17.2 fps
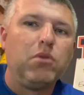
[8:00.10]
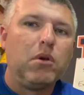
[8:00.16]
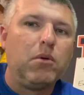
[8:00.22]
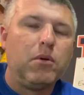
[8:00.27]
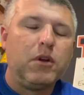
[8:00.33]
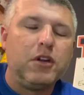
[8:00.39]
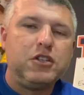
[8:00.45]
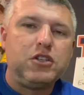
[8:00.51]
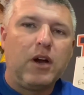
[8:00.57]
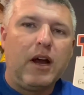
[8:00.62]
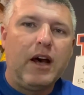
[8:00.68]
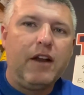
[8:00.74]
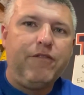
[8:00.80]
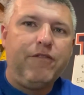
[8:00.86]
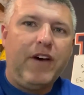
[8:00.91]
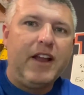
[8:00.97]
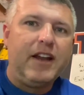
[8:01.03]
want to try
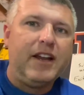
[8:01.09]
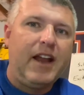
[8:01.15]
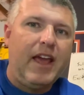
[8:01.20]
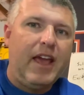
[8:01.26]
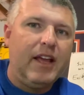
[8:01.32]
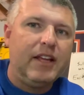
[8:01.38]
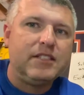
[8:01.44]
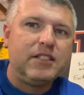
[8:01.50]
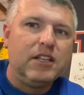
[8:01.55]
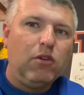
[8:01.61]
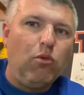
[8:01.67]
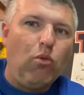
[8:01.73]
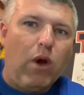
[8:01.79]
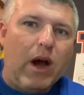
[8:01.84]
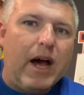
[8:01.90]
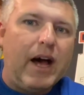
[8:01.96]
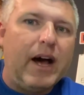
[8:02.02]
to find an x and a
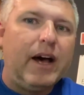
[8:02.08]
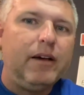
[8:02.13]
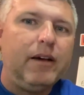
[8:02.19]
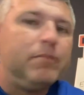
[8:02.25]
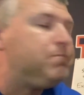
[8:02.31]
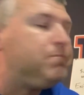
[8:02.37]
y